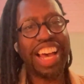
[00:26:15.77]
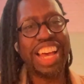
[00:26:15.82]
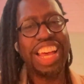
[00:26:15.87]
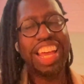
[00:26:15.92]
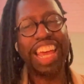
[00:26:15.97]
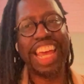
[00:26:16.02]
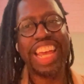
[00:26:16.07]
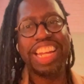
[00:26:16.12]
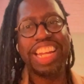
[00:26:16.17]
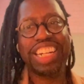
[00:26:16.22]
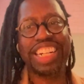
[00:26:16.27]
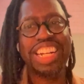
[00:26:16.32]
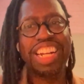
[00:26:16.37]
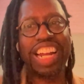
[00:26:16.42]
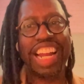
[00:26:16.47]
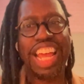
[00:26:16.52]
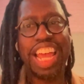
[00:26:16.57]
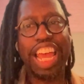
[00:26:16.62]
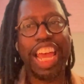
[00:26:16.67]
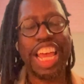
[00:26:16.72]
and
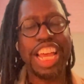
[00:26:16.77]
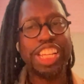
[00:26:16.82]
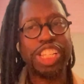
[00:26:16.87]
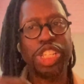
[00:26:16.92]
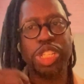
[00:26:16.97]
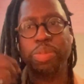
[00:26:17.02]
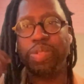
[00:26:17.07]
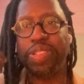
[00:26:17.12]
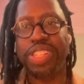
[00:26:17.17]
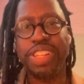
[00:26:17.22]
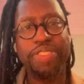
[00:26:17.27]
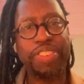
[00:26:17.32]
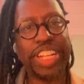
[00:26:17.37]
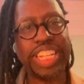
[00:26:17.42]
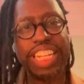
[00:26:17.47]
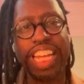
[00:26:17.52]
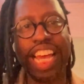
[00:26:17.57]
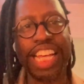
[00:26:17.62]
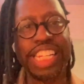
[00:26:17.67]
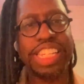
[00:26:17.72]
as
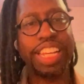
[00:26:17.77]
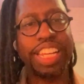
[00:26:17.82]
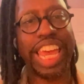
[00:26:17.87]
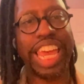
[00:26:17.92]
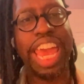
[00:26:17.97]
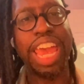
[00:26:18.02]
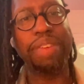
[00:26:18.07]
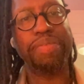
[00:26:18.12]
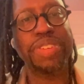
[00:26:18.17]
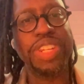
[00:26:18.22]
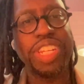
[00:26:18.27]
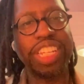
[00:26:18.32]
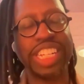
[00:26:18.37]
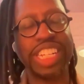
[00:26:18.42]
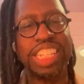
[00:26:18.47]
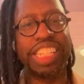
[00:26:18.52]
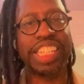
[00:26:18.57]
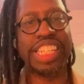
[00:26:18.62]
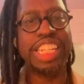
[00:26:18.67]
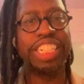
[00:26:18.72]
specifically as it came to the
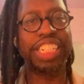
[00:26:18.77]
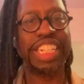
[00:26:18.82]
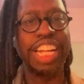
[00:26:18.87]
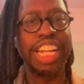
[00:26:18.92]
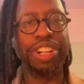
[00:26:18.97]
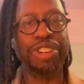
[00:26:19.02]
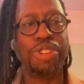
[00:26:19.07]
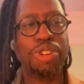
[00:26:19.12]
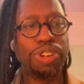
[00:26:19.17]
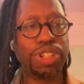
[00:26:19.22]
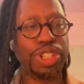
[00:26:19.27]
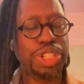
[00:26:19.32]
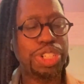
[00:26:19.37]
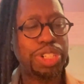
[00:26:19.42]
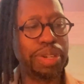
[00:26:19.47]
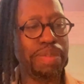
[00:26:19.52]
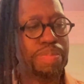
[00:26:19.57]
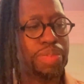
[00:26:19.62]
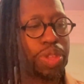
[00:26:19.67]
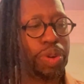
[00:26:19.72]
decision at
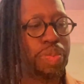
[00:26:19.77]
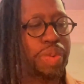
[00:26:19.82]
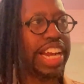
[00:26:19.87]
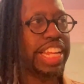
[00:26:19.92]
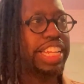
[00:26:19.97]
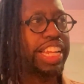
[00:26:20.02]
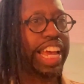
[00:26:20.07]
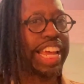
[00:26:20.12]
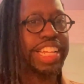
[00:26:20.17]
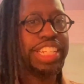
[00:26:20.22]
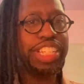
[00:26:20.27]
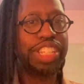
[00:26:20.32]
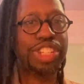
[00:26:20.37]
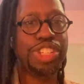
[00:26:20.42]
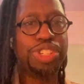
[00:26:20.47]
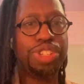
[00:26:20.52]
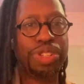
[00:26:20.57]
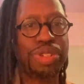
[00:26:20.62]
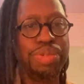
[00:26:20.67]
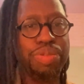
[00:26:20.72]
Nordstrom, the way I like to
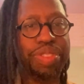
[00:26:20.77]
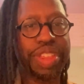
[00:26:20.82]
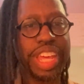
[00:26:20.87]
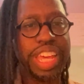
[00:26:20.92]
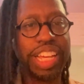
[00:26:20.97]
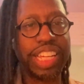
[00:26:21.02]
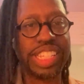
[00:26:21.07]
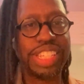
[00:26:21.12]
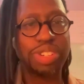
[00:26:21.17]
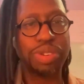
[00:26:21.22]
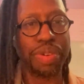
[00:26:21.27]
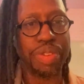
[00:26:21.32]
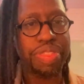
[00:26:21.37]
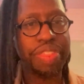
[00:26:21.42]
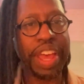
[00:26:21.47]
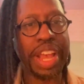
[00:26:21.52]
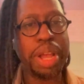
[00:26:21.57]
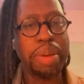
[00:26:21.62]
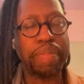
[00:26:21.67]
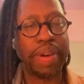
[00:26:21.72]
do things or
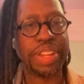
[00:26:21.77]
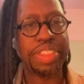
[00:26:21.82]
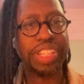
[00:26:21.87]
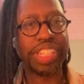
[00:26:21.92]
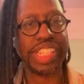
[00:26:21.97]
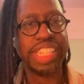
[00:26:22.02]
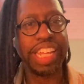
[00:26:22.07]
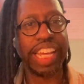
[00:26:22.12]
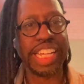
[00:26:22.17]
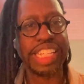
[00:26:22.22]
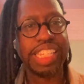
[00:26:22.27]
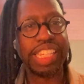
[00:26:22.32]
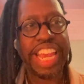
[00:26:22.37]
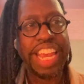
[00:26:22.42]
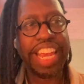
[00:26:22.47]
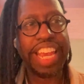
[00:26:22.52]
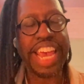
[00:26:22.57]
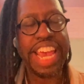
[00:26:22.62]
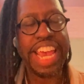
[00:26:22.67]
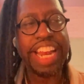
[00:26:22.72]
think about these things is,
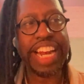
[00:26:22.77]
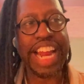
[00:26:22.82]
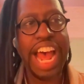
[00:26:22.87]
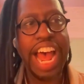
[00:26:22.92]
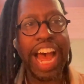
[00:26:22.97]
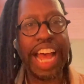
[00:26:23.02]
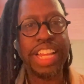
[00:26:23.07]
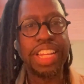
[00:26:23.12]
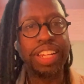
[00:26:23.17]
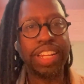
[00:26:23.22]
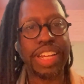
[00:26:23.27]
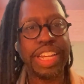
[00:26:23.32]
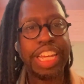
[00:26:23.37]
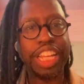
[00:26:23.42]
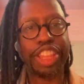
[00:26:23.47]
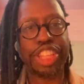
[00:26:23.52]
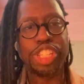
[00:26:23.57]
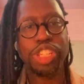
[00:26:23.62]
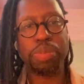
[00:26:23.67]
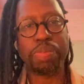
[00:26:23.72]
can I look at
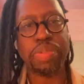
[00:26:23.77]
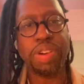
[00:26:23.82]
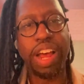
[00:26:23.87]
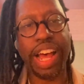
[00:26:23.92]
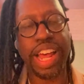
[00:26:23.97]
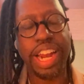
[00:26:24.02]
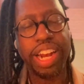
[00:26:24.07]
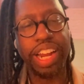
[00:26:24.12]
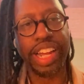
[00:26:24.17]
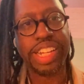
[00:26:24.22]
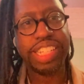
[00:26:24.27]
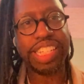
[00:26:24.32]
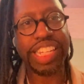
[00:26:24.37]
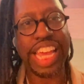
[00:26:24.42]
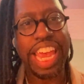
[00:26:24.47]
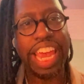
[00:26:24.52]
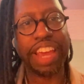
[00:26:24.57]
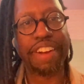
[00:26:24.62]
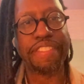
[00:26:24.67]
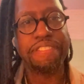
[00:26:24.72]
this product
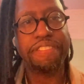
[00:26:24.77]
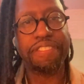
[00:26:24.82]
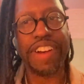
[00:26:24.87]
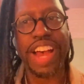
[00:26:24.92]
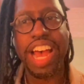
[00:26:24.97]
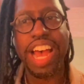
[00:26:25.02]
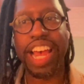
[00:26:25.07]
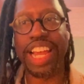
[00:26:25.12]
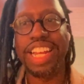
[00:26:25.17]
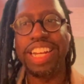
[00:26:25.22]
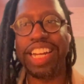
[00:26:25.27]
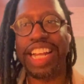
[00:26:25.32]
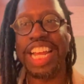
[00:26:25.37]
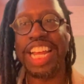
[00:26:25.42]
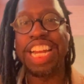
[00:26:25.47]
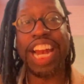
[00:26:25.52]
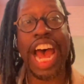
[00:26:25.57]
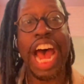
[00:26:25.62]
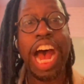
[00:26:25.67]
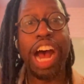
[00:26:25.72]
and find an
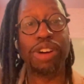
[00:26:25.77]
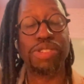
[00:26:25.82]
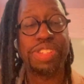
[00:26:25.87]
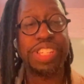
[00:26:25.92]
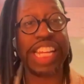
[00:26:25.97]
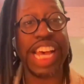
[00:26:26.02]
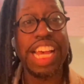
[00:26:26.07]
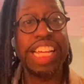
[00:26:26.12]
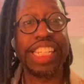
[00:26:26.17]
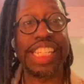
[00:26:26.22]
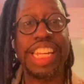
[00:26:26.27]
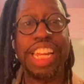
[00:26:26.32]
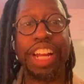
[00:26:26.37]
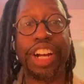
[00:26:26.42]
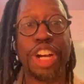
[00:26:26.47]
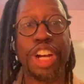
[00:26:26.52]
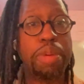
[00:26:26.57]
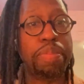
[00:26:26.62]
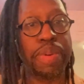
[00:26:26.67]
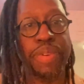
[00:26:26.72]
outsized
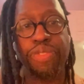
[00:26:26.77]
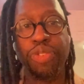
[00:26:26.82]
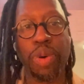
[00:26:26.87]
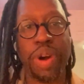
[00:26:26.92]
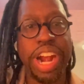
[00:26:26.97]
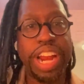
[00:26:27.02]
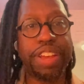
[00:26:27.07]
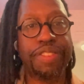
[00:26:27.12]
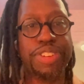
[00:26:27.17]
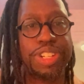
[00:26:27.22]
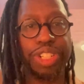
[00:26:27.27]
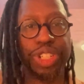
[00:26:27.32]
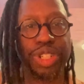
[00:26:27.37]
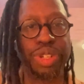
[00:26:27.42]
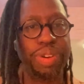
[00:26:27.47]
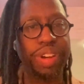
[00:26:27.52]
area before I even join?